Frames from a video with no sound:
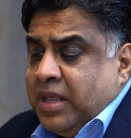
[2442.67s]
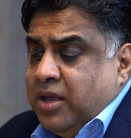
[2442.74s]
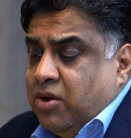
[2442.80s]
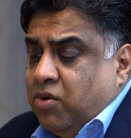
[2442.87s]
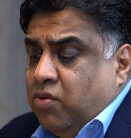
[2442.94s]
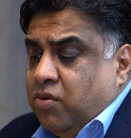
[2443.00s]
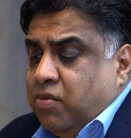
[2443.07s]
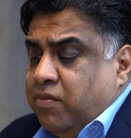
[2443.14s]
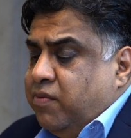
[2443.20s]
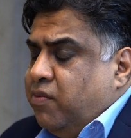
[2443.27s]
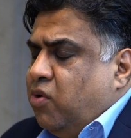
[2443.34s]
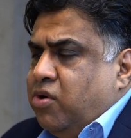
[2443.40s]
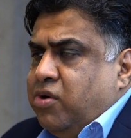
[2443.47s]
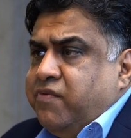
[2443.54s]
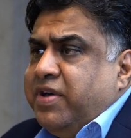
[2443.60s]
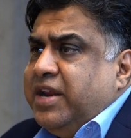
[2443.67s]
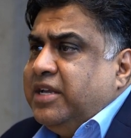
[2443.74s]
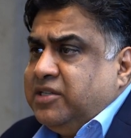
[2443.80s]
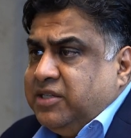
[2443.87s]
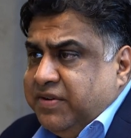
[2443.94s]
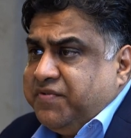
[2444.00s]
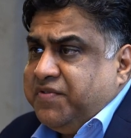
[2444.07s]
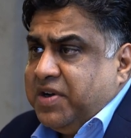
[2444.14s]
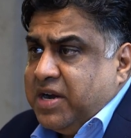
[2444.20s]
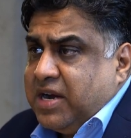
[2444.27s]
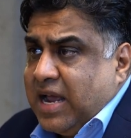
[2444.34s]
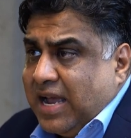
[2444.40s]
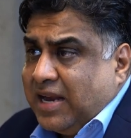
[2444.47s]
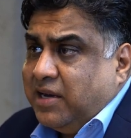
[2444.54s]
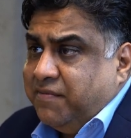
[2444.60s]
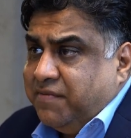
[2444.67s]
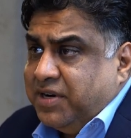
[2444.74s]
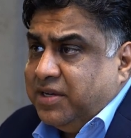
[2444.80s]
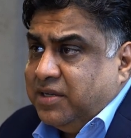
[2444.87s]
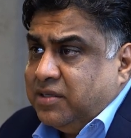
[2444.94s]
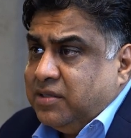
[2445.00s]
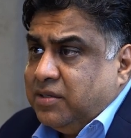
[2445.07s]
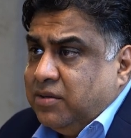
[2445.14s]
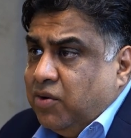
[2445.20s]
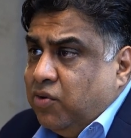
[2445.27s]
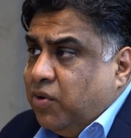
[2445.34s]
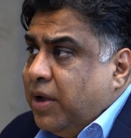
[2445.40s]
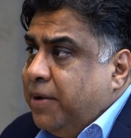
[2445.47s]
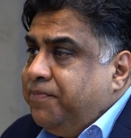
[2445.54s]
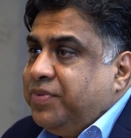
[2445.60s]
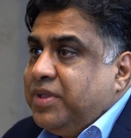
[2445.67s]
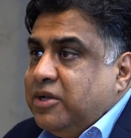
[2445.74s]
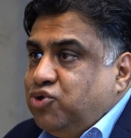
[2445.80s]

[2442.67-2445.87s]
on various different activities. Okay.